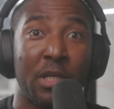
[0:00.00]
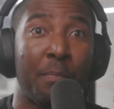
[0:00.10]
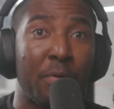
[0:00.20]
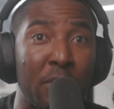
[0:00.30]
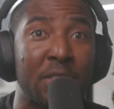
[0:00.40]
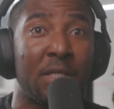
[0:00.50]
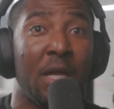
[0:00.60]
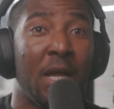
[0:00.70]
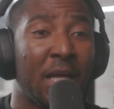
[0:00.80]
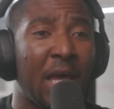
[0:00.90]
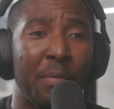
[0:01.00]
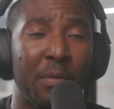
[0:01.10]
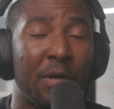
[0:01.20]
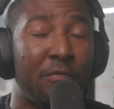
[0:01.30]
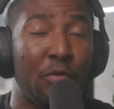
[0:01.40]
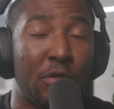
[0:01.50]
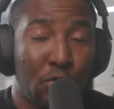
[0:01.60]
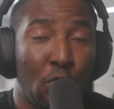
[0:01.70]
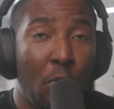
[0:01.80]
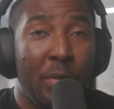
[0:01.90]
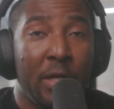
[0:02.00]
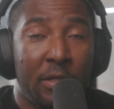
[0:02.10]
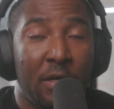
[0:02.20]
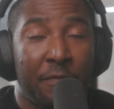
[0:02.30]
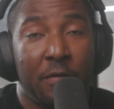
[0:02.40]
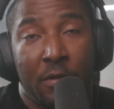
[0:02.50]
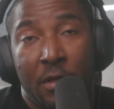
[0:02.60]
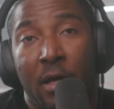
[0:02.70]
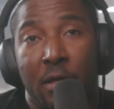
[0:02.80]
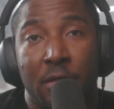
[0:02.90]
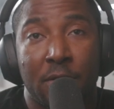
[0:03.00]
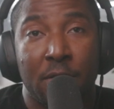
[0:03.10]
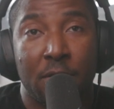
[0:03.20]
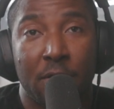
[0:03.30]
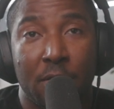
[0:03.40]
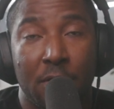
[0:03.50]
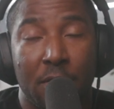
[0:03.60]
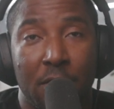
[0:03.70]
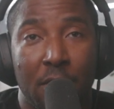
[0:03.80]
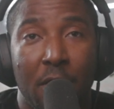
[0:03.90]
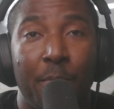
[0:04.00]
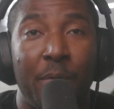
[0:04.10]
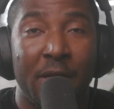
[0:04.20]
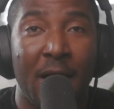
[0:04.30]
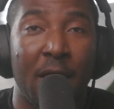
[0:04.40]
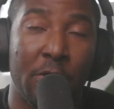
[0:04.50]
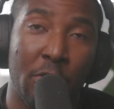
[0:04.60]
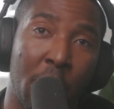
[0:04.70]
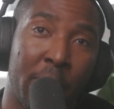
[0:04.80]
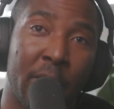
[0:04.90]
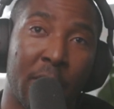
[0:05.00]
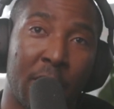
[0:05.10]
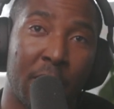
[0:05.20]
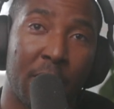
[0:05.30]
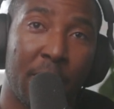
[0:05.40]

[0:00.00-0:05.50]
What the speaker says: The person capable of doing so many different things, but not knowing.